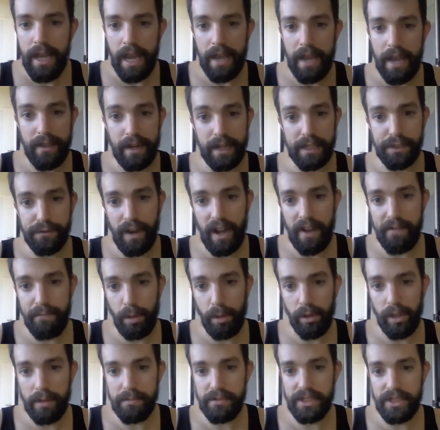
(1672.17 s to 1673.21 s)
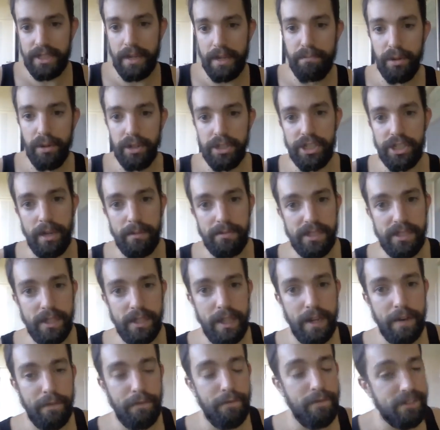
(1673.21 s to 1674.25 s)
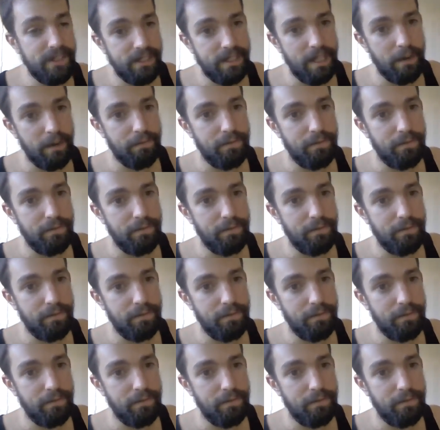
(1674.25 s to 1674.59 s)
And then it's 5 pull-ups, 10 push-ups, and then instead